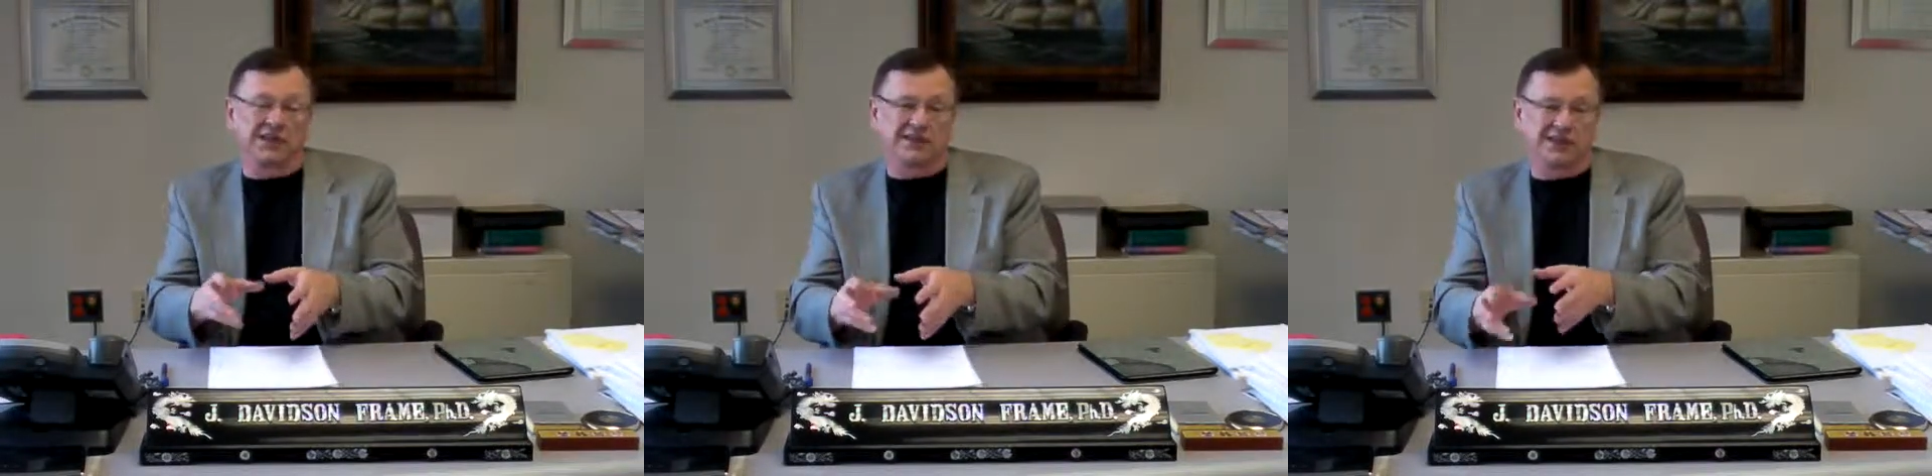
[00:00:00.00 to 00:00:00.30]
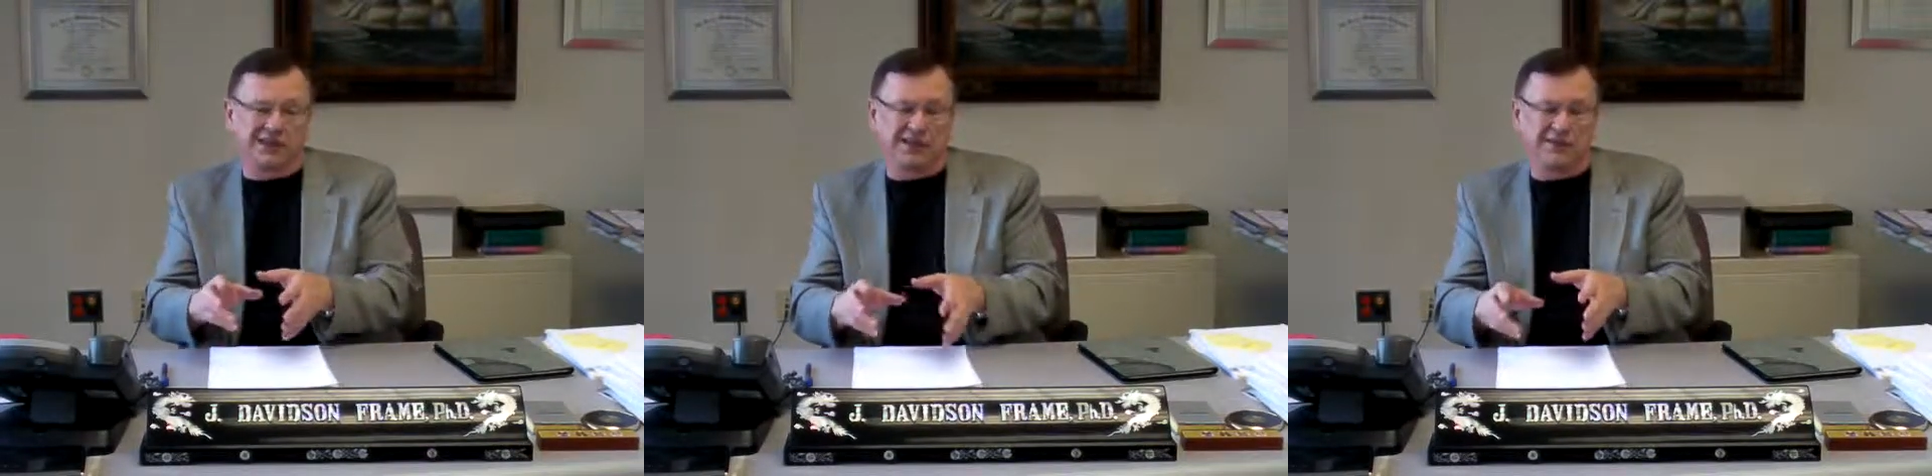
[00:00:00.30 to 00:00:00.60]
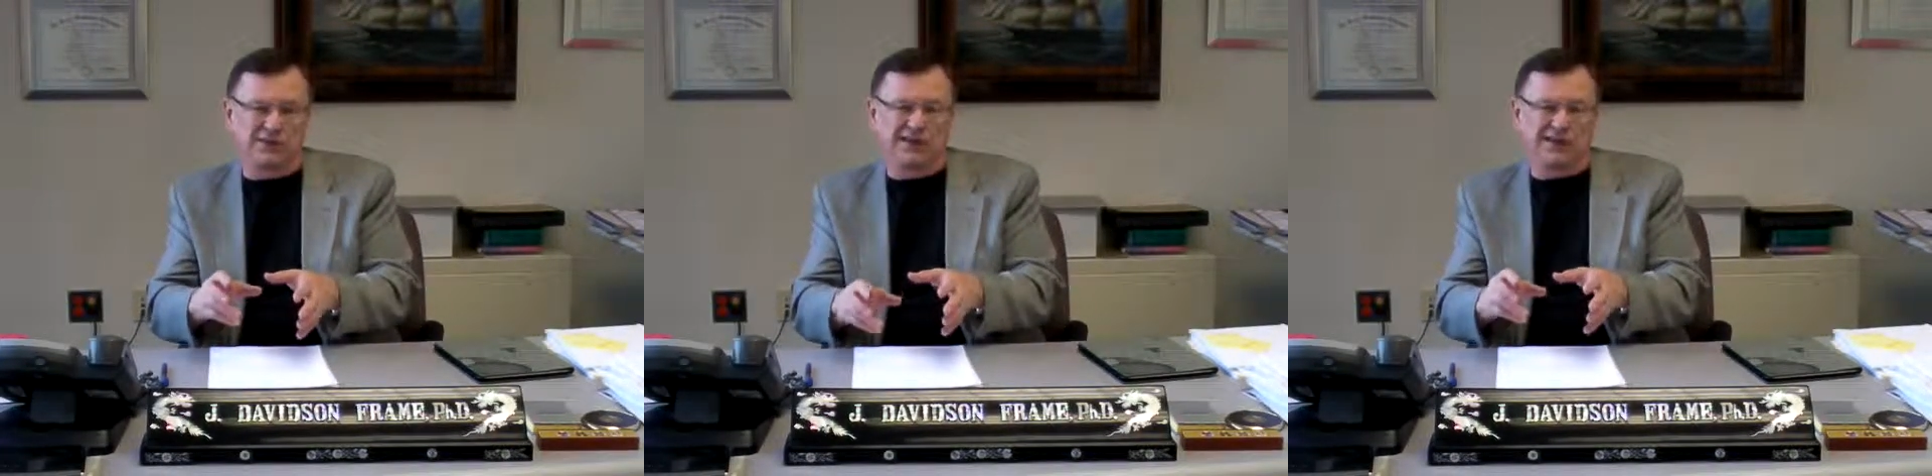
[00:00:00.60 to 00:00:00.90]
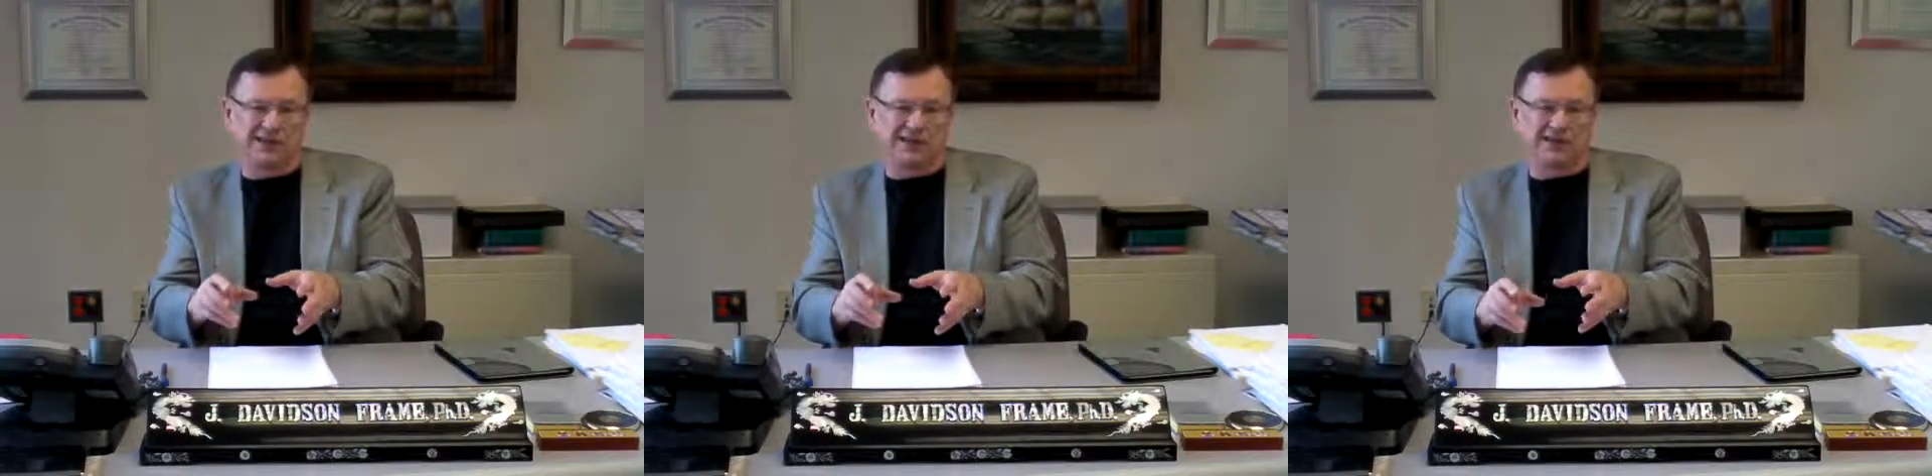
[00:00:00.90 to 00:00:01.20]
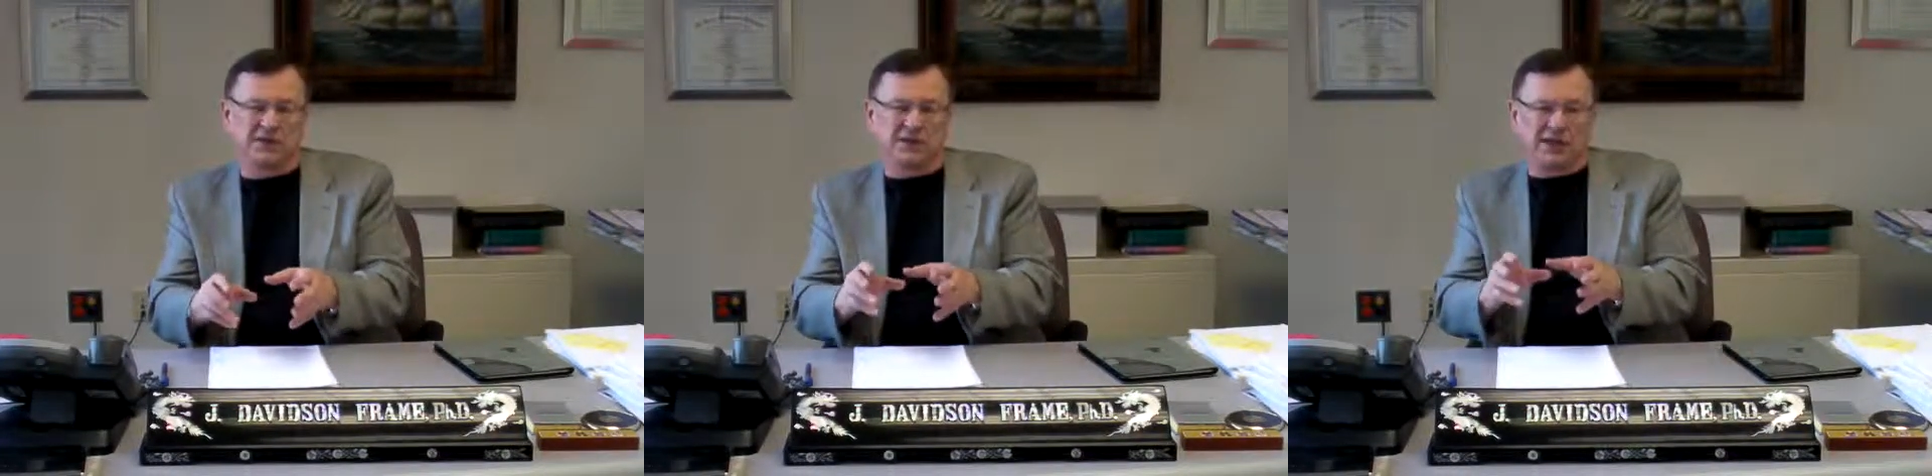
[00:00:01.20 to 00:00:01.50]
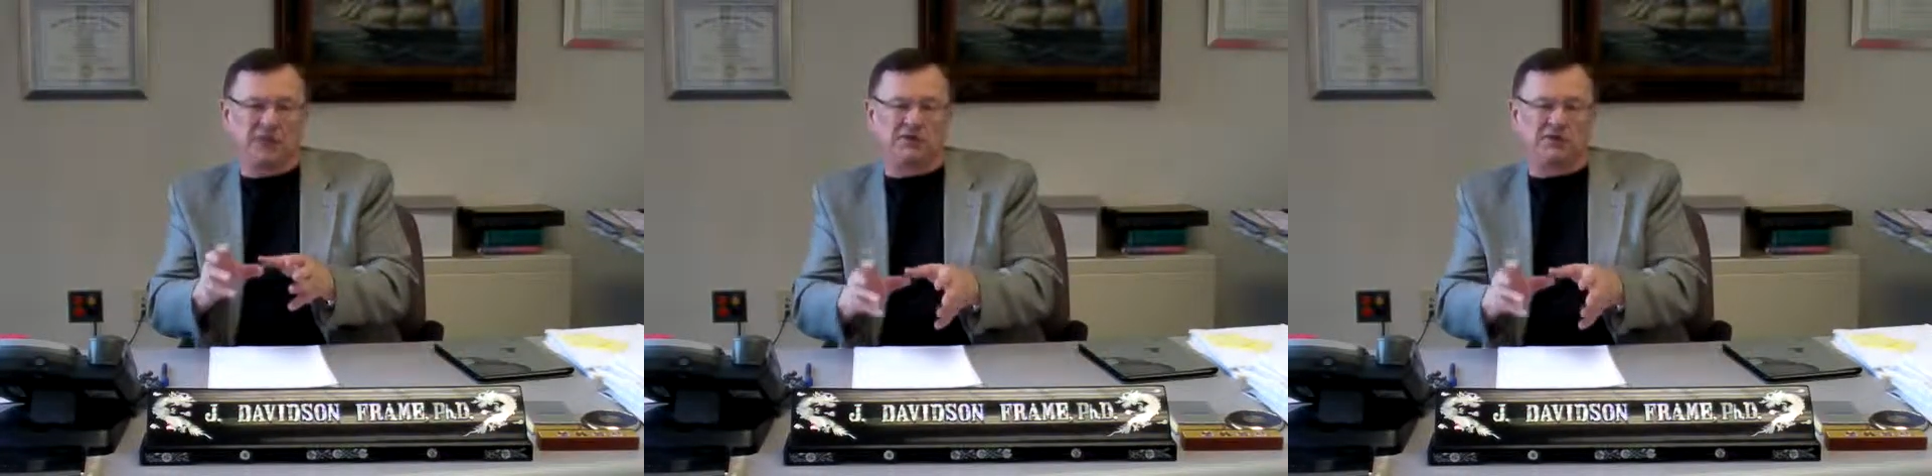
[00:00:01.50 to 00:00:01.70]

I think he